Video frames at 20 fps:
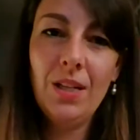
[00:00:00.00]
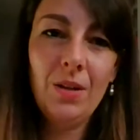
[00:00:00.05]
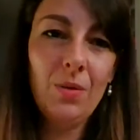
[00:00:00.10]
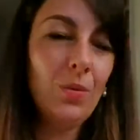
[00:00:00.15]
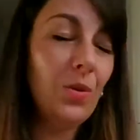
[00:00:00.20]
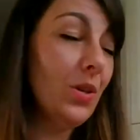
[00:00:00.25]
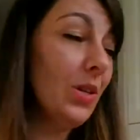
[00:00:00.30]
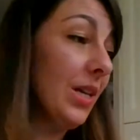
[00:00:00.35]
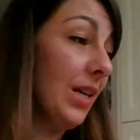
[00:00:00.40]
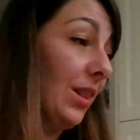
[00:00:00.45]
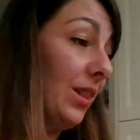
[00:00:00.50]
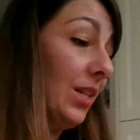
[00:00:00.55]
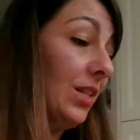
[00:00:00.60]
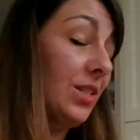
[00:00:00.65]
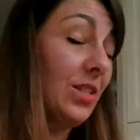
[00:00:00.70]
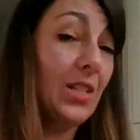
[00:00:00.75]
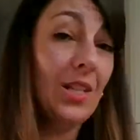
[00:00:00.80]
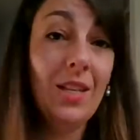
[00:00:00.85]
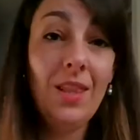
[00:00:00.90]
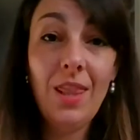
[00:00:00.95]
will get
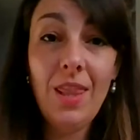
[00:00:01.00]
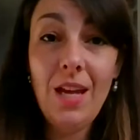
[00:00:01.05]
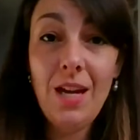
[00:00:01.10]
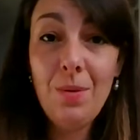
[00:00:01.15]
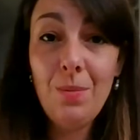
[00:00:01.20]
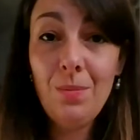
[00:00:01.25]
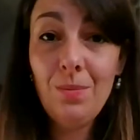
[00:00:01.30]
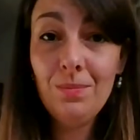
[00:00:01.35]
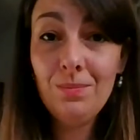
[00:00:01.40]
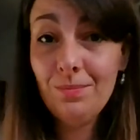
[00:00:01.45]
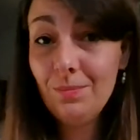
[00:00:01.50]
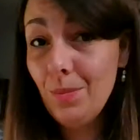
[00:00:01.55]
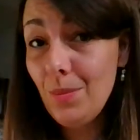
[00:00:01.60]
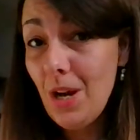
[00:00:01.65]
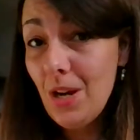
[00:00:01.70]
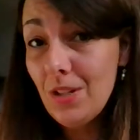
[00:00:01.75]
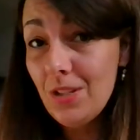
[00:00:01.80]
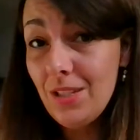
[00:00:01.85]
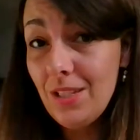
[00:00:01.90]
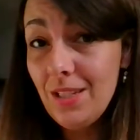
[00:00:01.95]
this in their
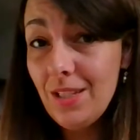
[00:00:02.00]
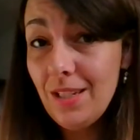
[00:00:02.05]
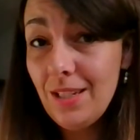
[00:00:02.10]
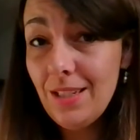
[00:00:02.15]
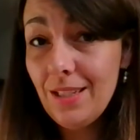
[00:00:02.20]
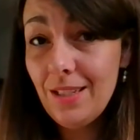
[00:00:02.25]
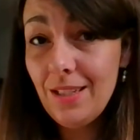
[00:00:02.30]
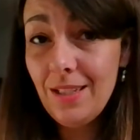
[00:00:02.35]
box, in their,